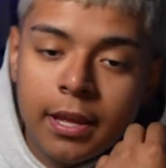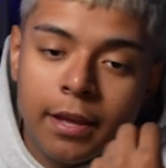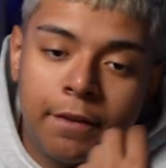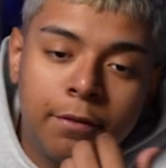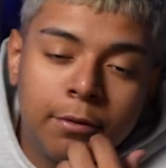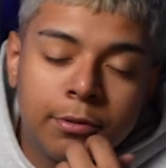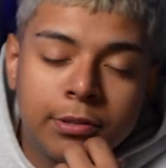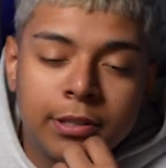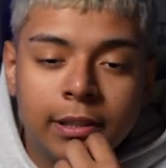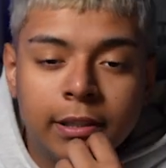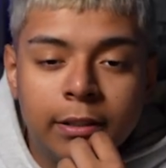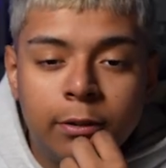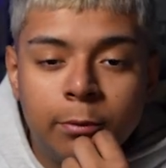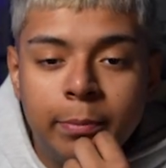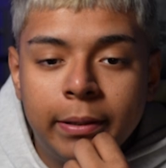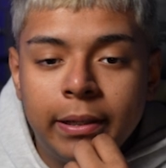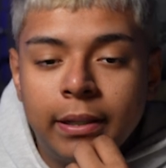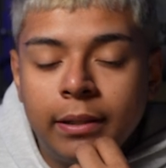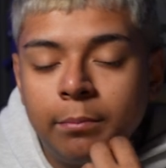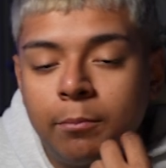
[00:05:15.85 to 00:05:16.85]
If it was a little
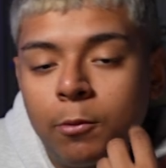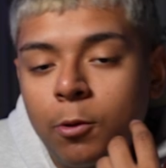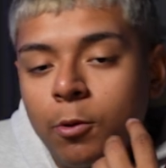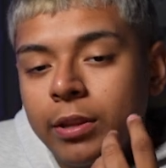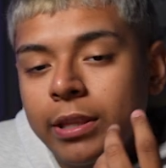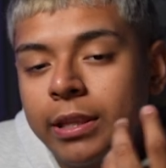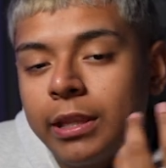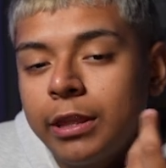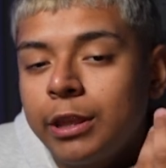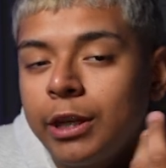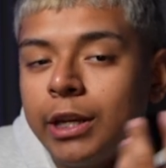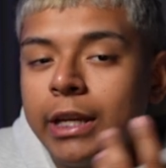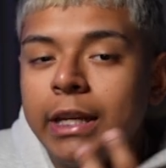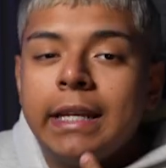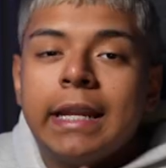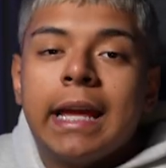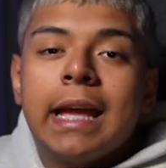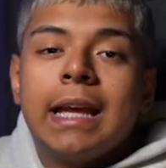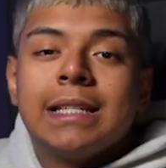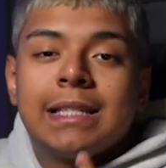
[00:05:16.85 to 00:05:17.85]
bit more than 30
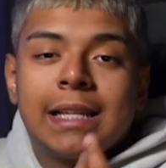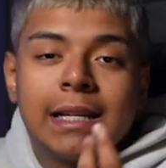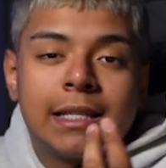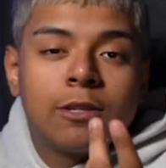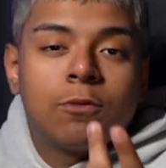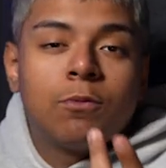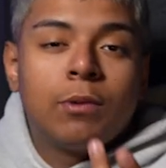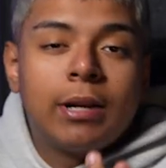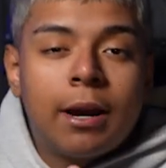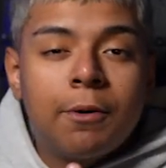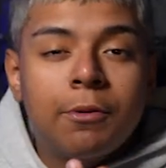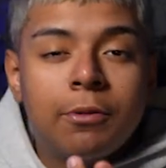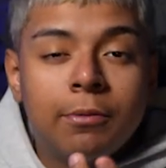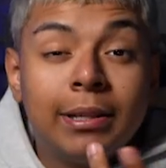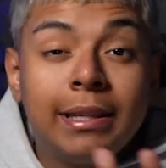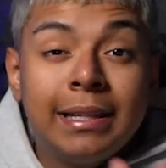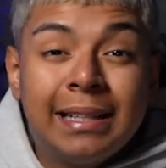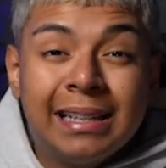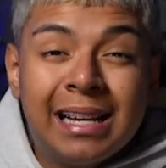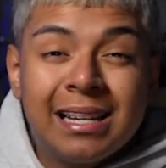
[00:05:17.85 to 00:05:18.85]
days, that's when I would
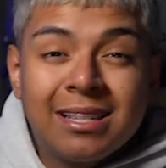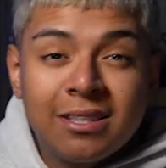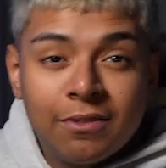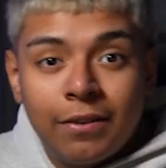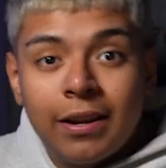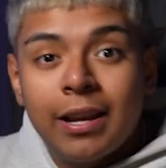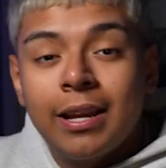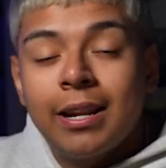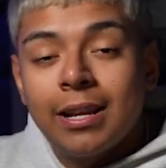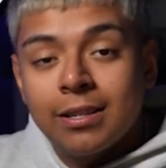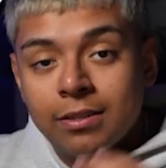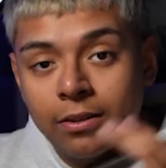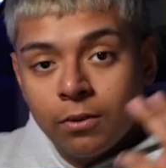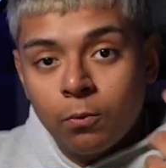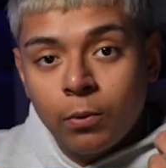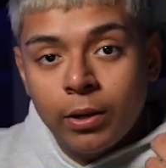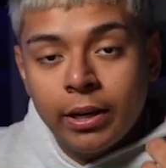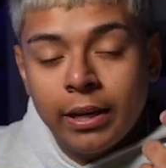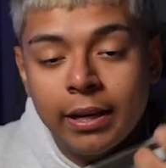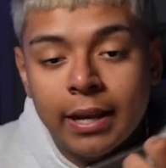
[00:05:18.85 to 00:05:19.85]
really classify it as a
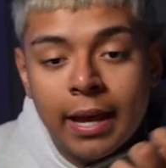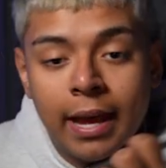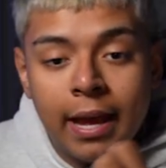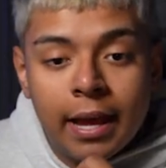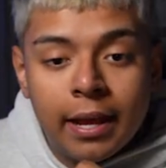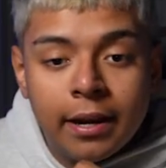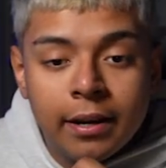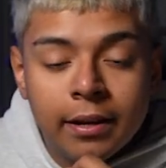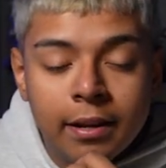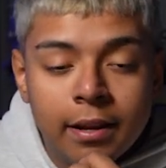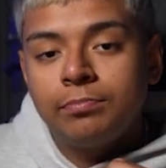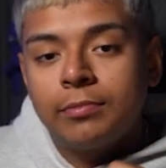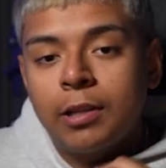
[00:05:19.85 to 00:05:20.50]
winning ad.